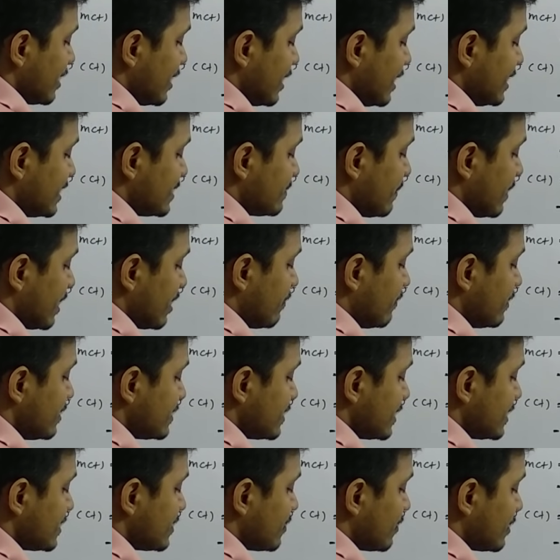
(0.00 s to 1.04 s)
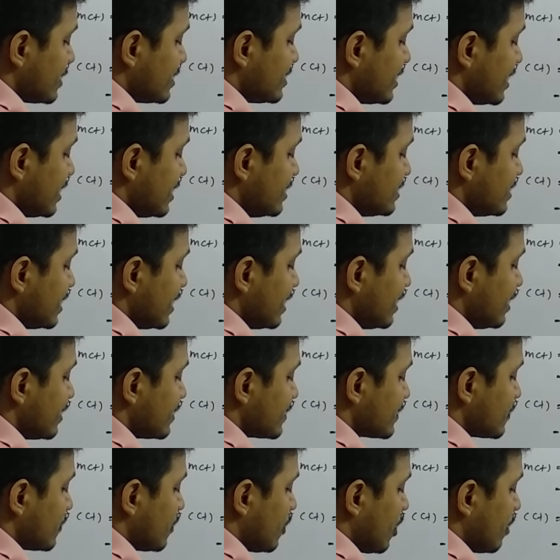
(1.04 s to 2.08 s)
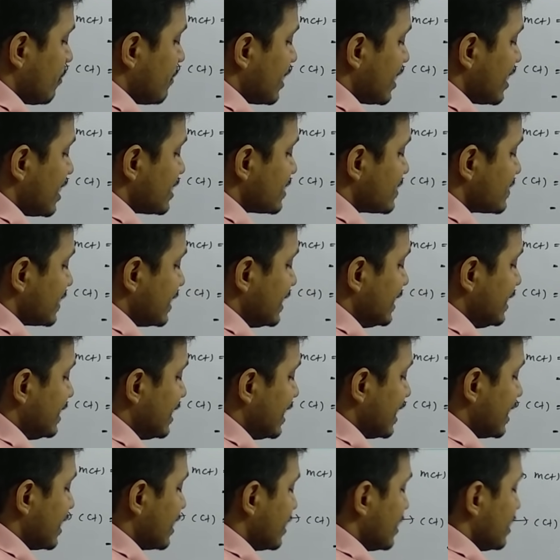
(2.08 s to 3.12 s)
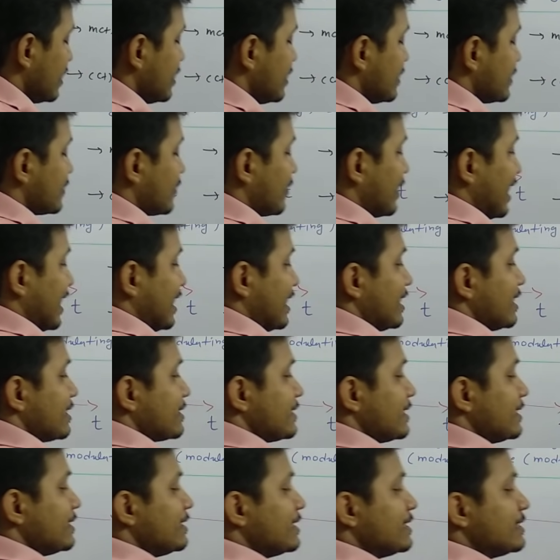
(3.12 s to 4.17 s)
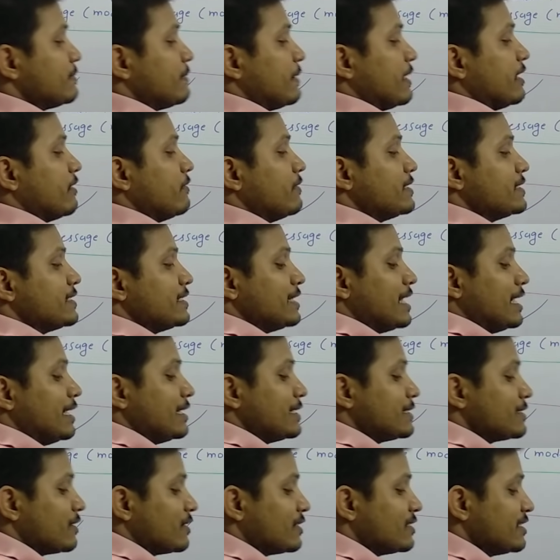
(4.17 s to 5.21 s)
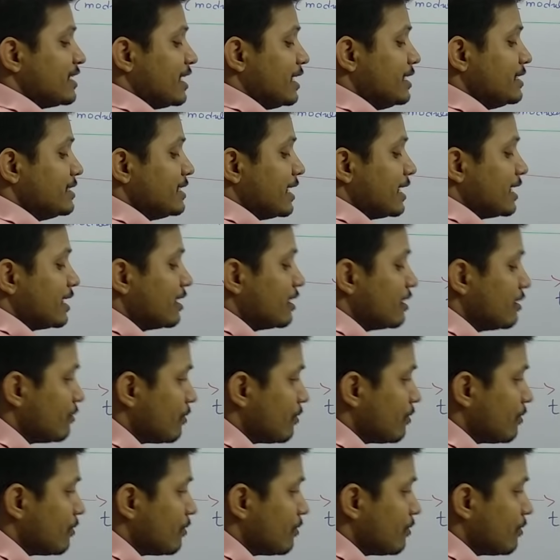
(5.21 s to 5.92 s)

its frequency is not changing so omega ct so carrier signal's frequency that is not changing.